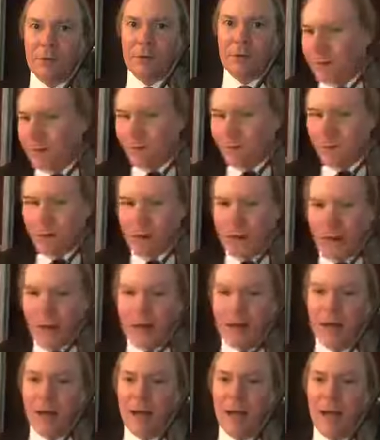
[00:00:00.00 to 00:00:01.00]
give you that.
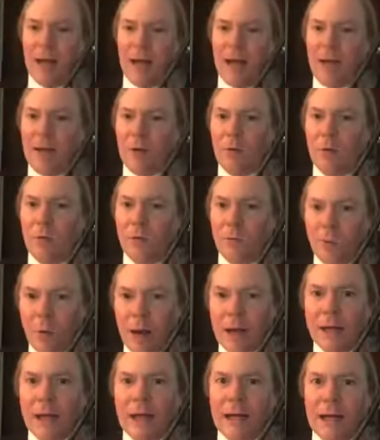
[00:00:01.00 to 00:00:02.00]

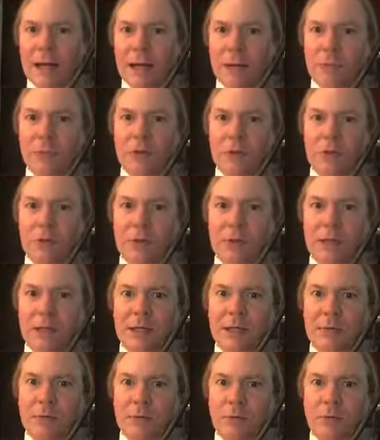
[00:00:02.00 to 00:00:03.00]
What game do you think
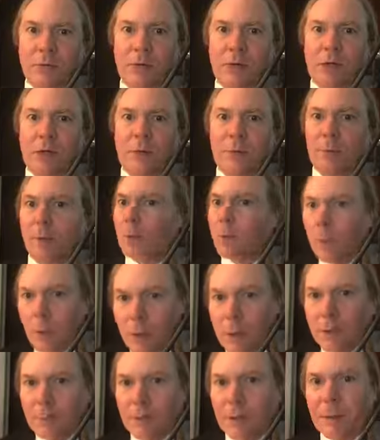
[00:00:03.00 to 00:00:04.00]
it's going to be? Would
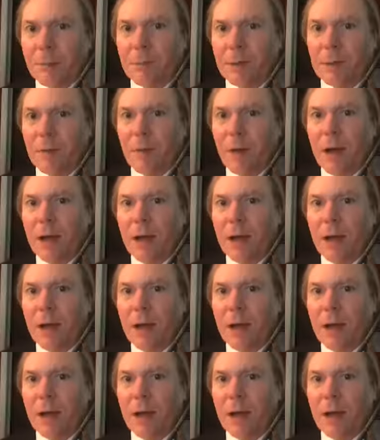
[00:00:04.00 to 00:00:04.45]
it be BYU?